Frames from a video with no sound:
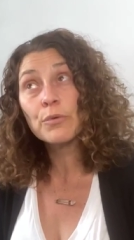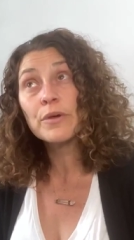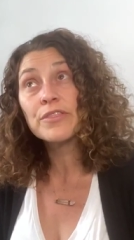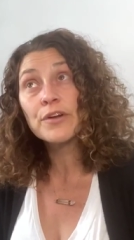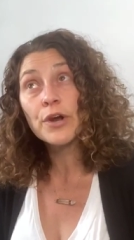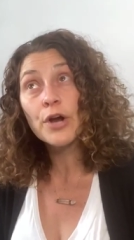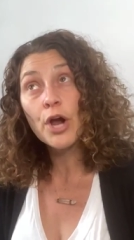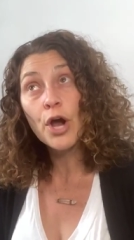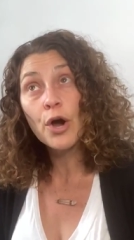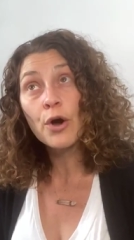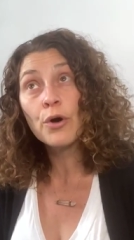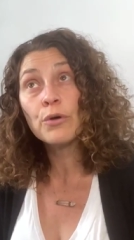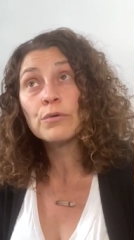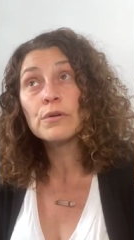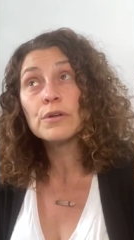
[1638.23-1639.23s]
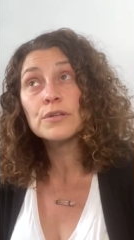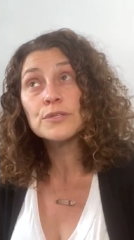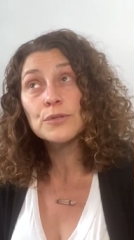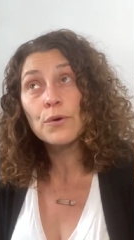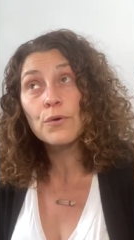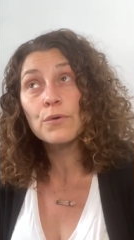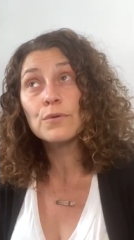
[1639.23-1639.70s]
with our own
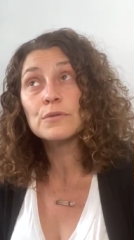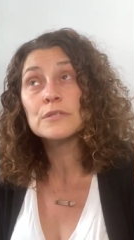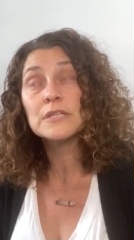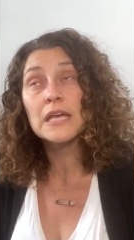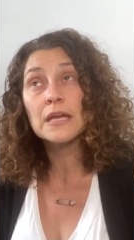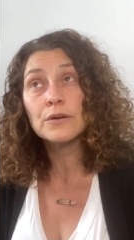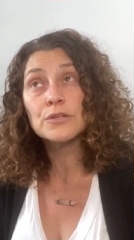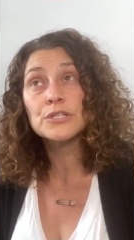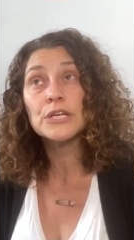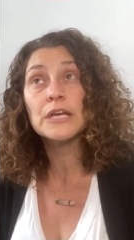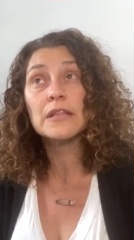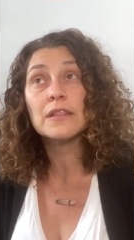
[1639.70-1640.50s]
soul's energy,